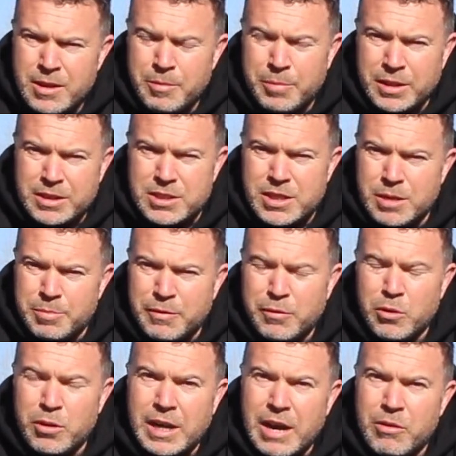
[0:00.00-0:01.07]
But
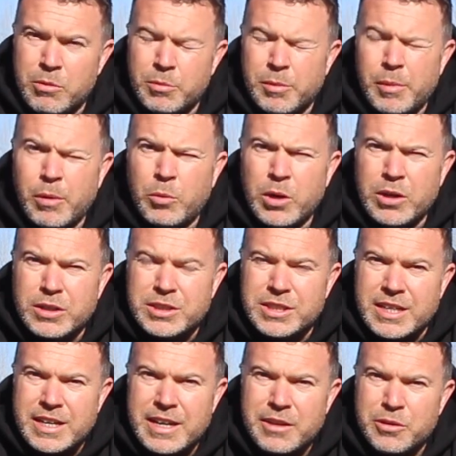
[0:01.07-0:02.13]
before I carry on with my work
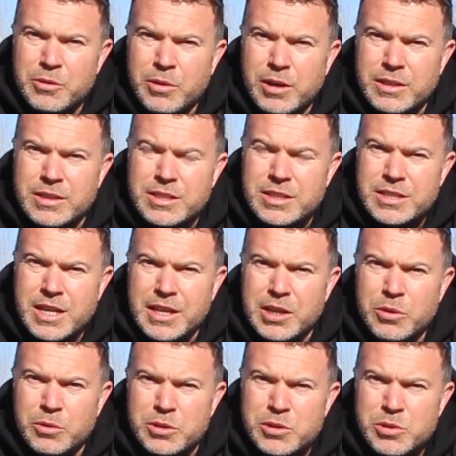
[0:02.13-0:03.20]
today, I thought I'd
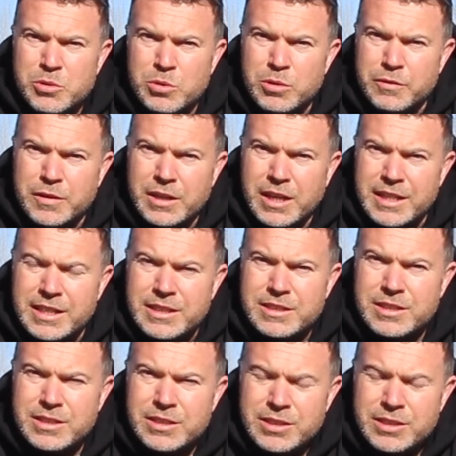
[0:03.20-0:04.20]
take you on a tour of the lakes,